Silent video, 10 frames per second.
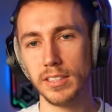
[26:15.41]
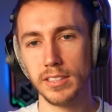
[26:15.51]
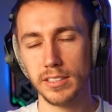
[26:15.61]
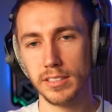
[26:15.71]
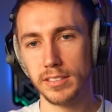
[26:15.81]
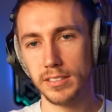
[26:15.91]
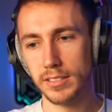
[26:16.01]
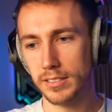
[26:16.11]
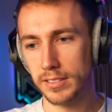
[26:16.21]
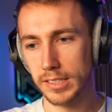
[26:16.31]
people have
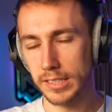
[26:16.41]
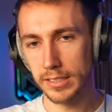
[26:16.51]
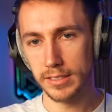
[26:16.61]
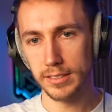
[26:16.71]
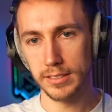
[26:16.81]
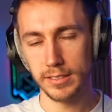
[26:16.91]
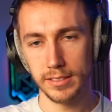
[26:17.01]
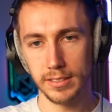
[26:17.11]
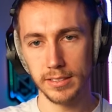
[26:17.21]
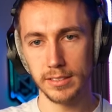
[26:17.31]
got married through
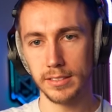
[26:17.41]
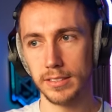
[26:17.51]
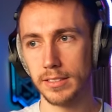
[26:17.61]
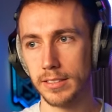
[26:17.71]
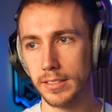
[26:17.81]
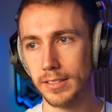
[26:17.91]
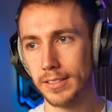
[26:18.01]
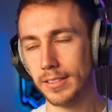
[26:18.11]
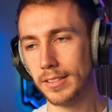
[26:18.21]
apps. You know what I'm trying to say?